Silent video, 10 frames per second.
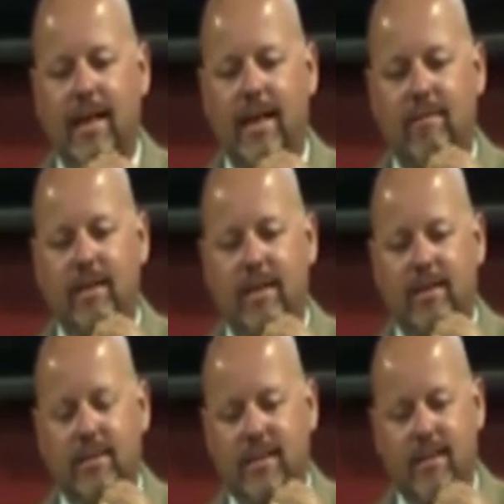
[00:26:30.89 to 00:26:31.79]

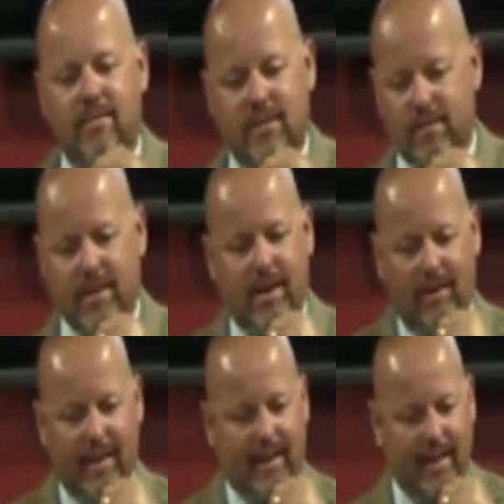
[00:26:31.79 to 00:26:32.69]
Advil or something. Some of
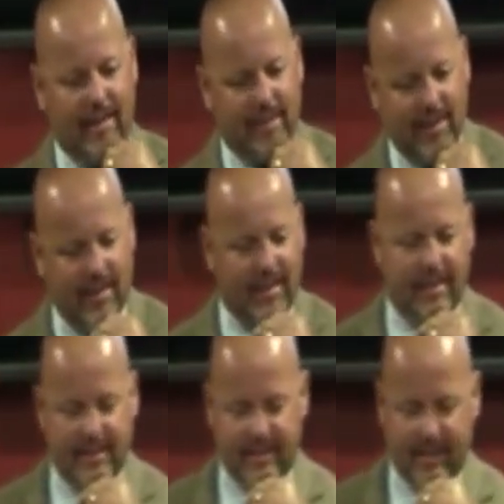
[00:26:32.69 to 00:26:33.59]
y'all ain't got there yet.